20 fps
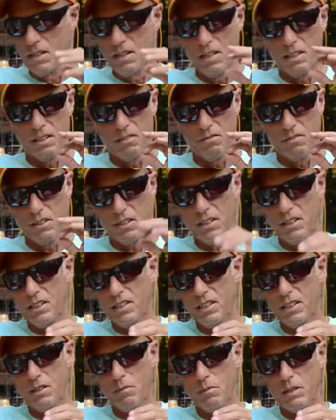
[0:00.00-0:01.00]
At the very
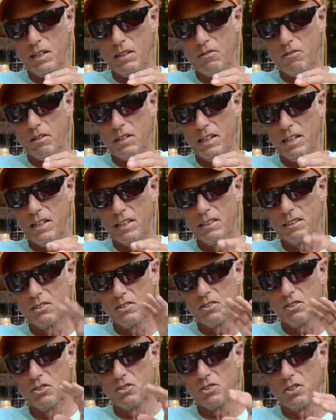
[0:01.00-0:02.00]
end of my
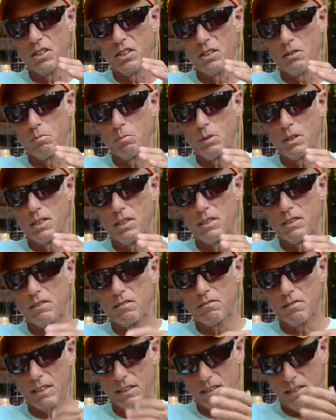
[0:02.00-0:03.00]
writing, usually on a place
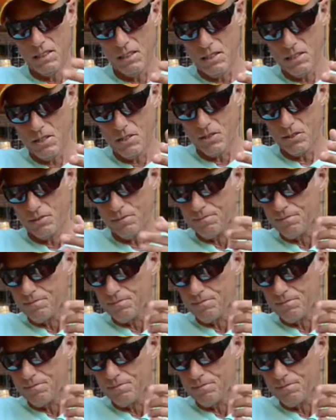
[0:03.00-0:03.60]
like this,